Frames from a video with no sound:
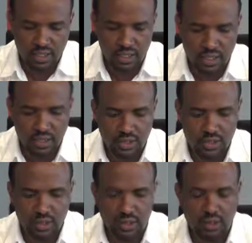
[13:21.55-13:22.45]
changes
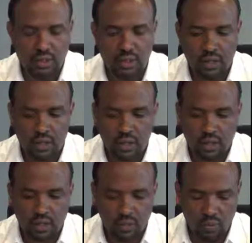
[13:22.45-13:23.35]
in
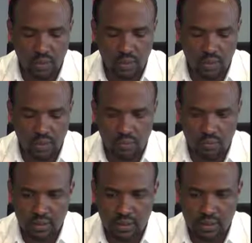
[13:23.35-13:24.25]
wadi
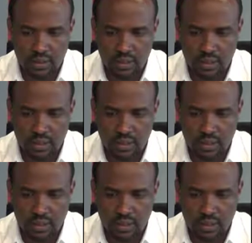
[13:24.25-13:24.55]
beds.